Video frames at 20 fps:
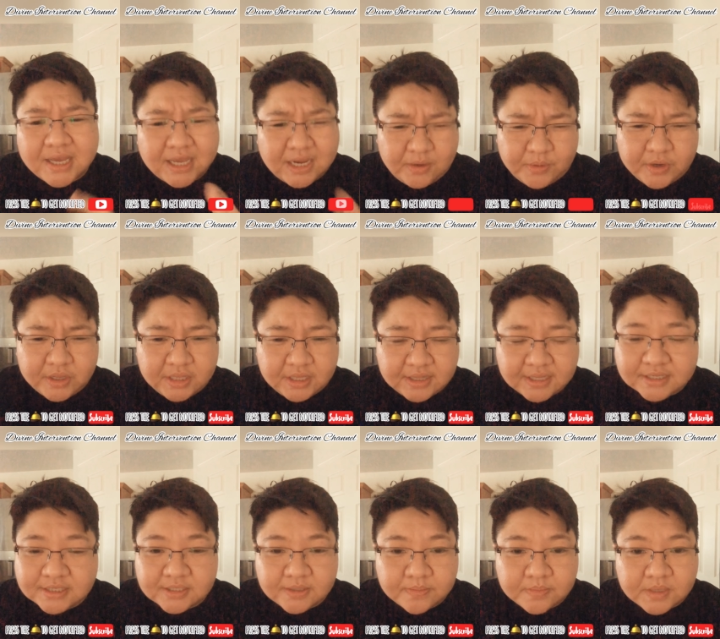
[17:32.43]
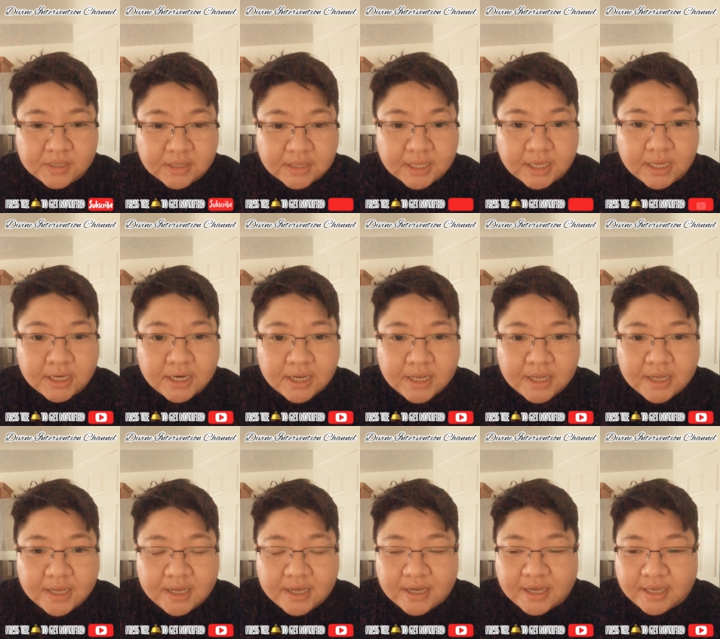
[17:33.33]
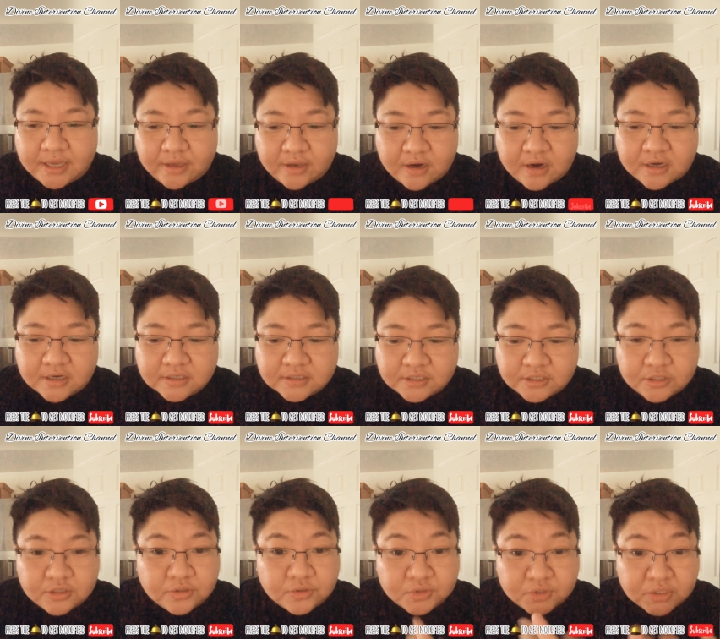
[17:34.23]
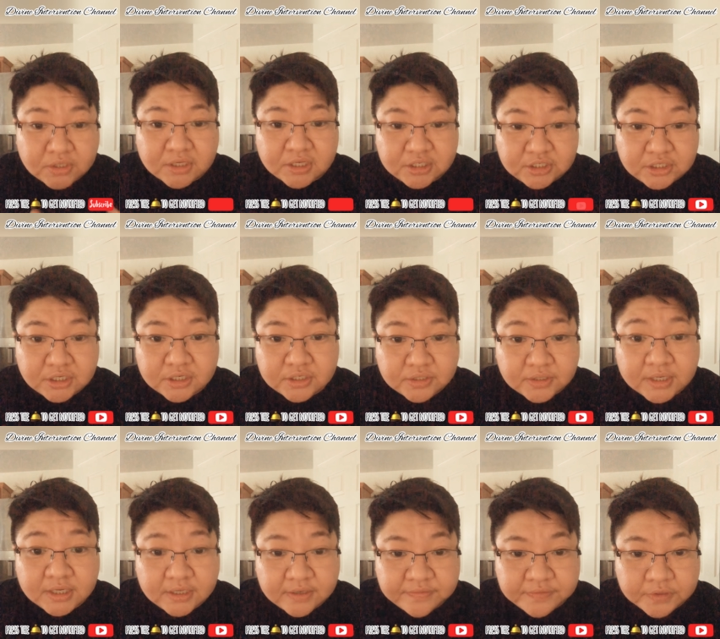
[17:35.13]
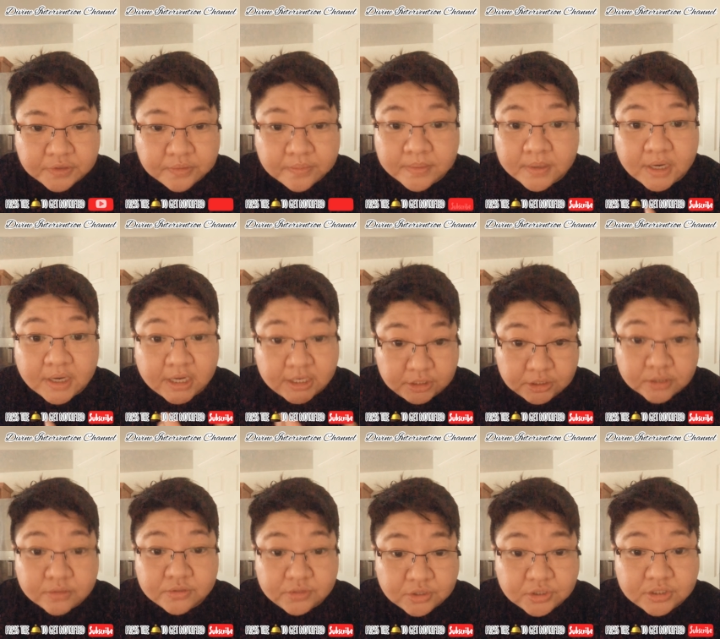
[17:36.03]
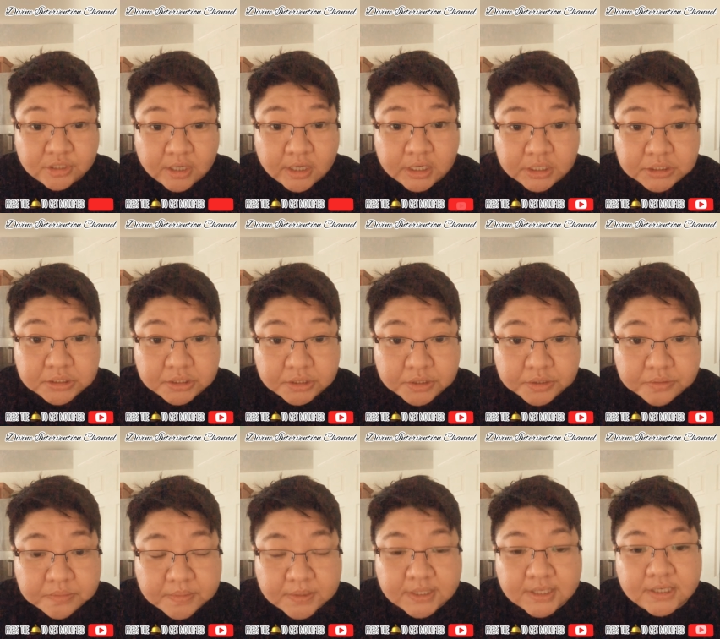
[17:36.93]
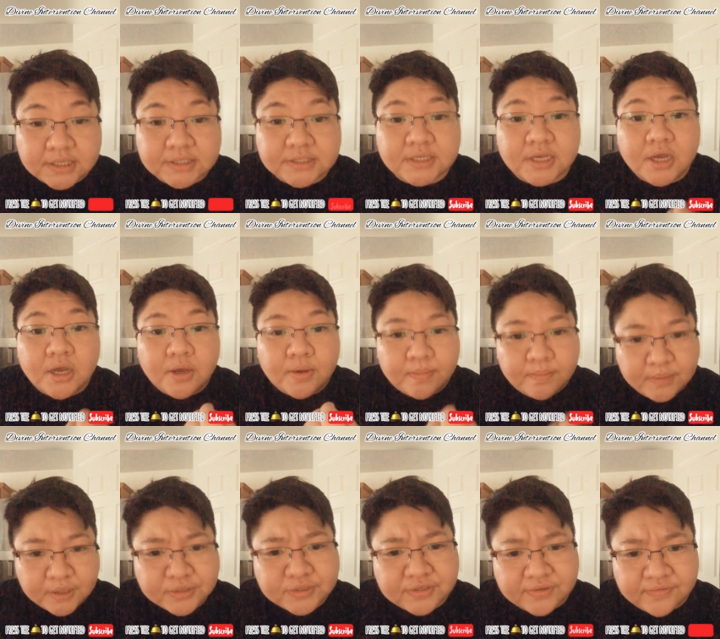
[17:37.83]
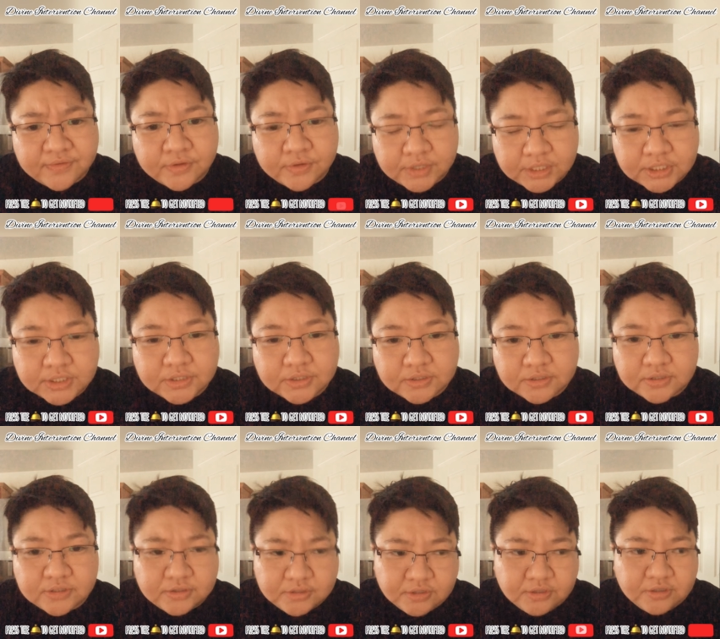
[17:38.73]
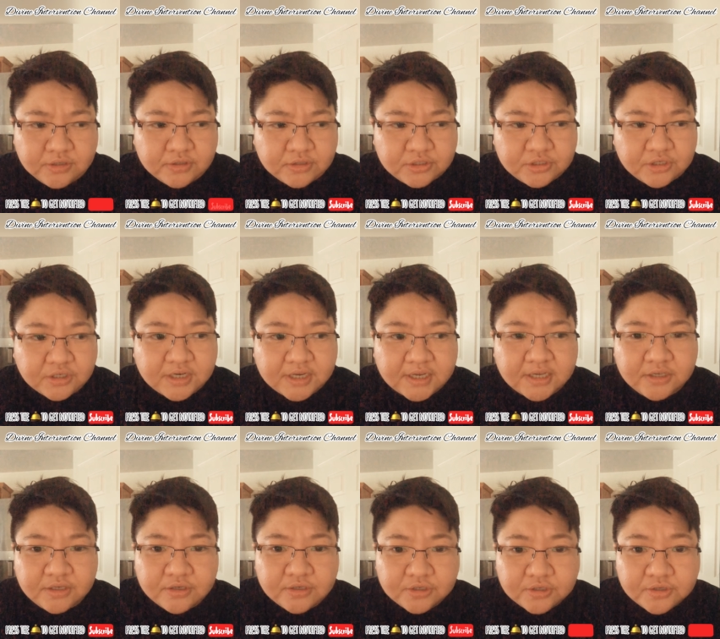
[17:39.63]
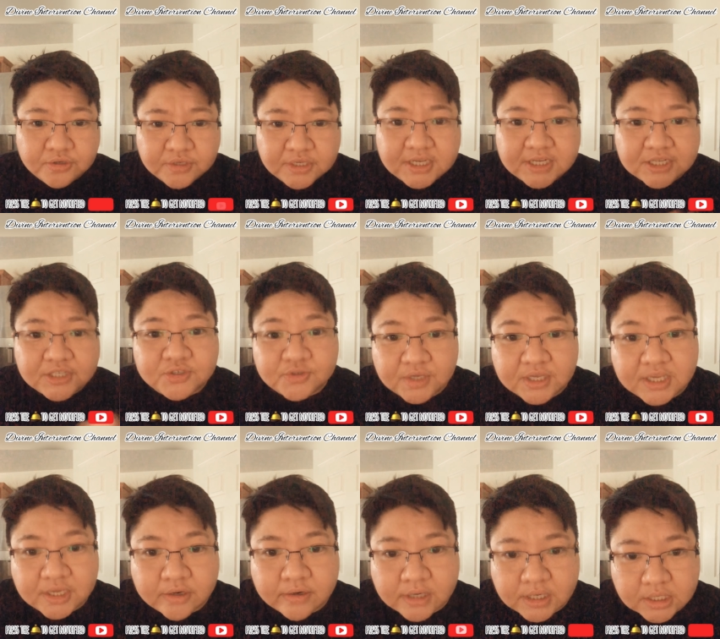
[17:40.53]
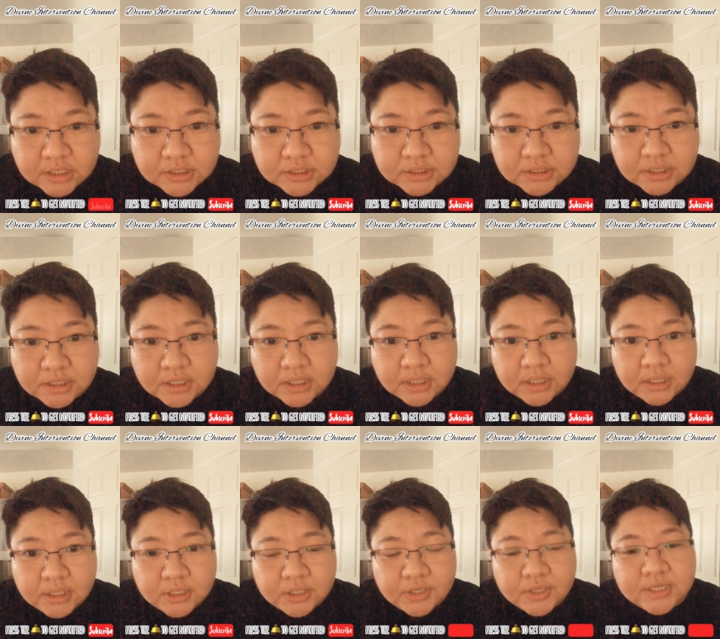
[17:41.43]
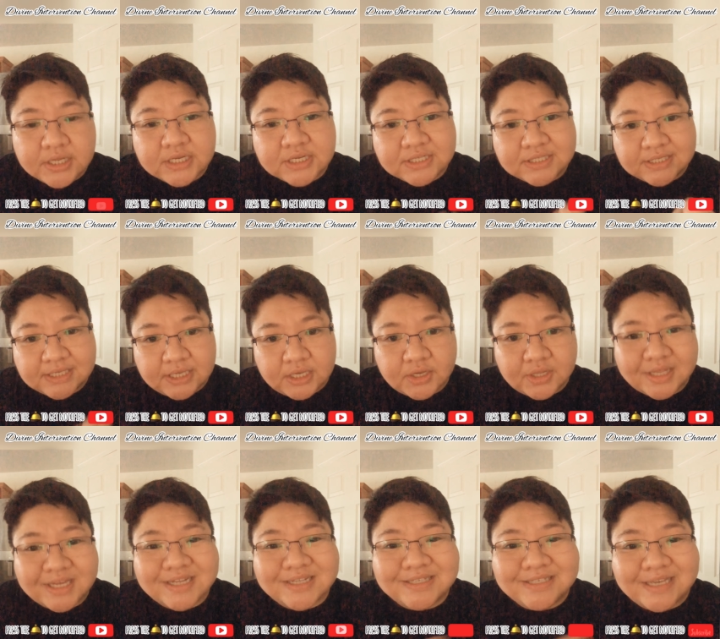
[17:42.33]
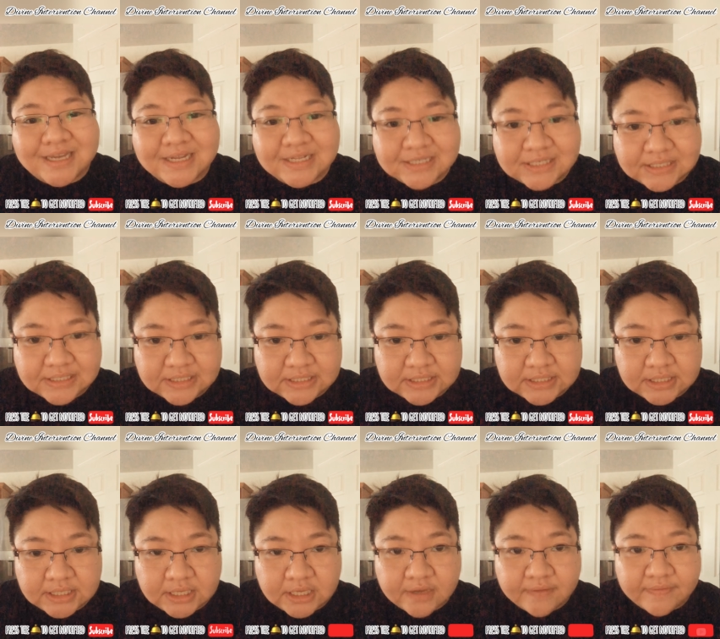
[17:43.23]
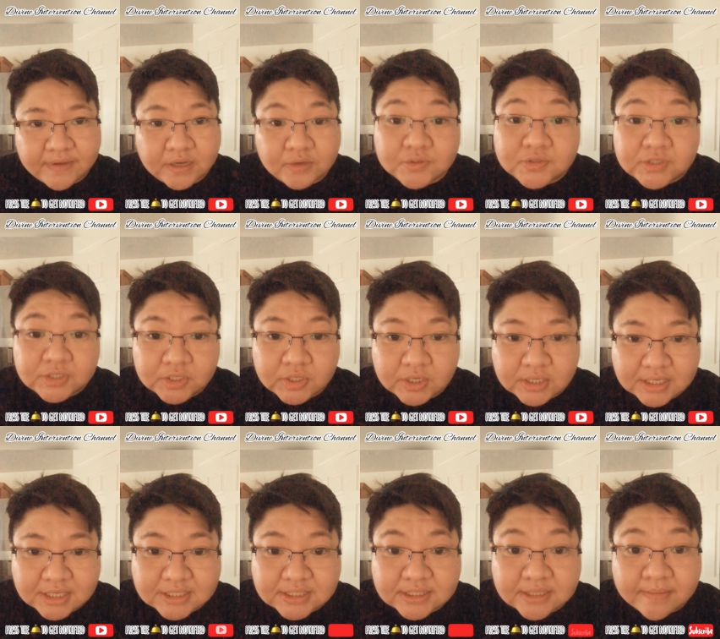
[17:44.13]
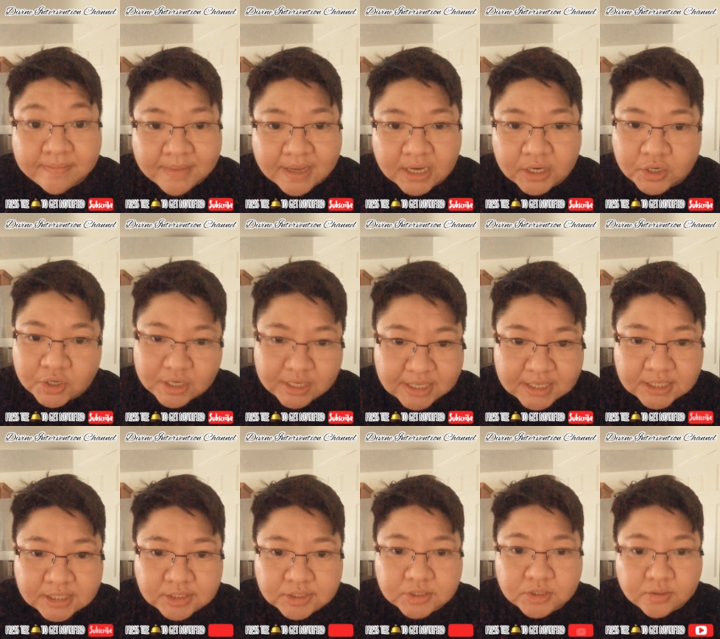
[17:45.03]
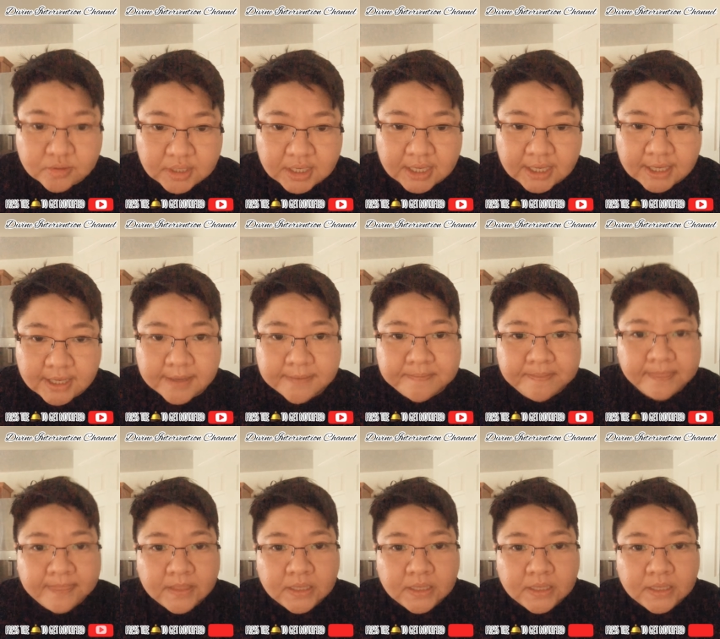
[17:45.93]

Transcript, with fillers: And really, that's something that I could honestly choose to not share to any of you, but I chose to share it to you because most of you need you should you, you needed to hear it you needed to hear the intensity of how serious the matter is okay